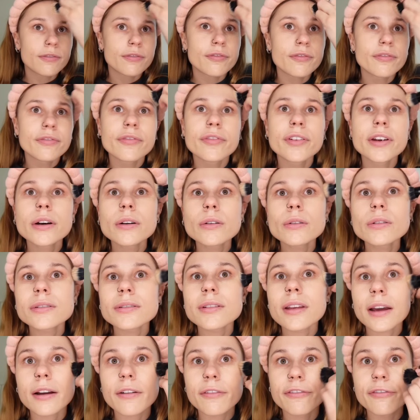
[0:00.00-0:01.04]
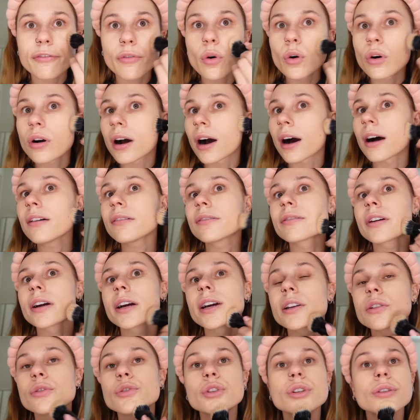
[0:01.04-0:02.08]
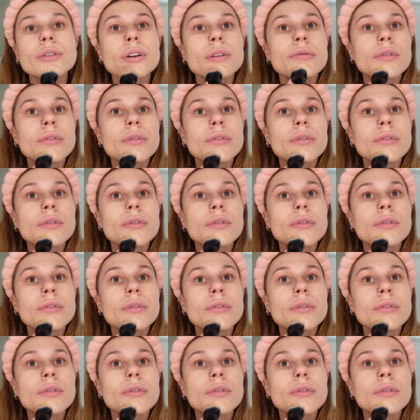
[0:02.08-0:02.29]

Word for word: feels like full coverage,